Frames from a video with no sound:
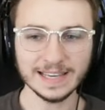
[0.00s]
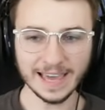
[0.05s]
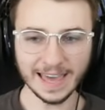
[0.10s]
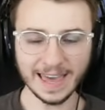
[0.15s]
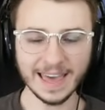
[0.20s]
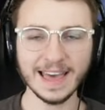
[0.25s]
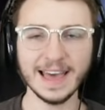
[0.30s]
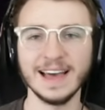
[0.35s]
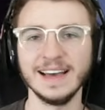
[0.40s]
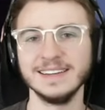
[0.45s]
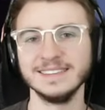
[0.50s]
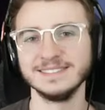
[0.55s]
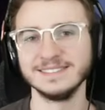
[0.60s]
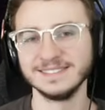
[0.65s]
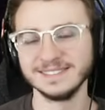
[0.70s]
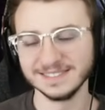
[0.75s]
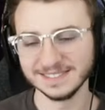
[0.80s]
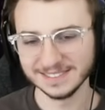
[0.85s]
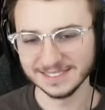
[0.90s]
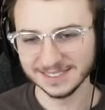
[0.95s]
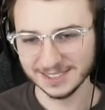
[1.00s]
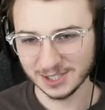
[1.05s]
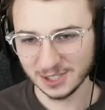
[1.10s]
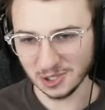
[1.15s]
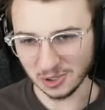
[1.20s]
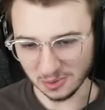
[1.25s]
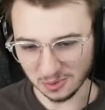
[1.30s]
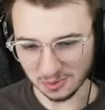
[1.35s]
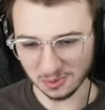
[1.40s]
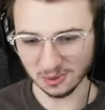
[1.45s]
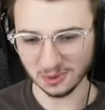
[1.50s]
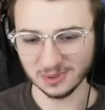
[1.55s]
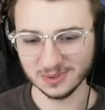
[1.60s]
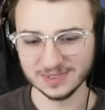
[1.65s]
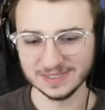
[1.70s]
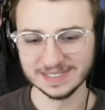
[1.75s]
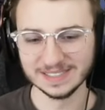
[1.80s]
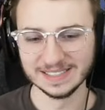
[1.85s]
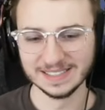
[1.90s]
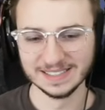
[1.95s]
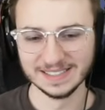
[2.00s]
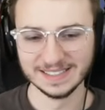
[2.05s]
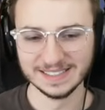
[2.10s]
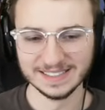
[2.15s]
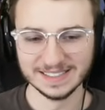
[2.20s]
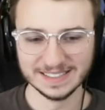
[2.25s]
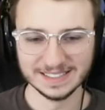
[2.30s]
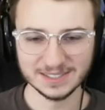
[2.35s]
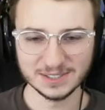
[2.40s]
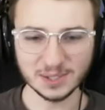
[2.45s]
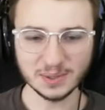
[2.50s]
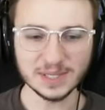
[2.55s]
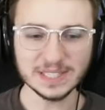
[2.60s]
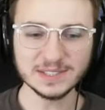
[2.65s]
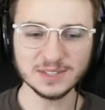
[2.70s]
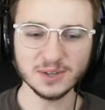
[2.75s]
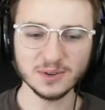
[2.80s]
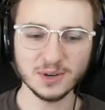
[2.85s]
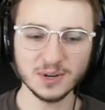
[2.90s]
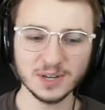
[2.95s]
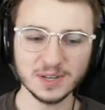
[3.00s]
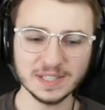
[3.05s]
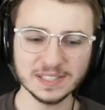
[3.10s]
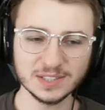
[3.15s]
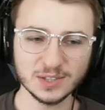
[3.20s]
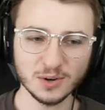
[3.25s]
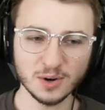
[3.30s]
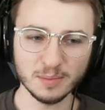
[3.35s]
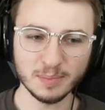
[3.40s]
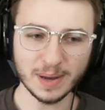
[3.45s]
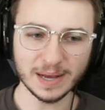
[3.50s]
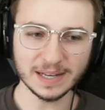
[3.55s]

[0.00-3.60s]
Yeah. Cool. So is there is there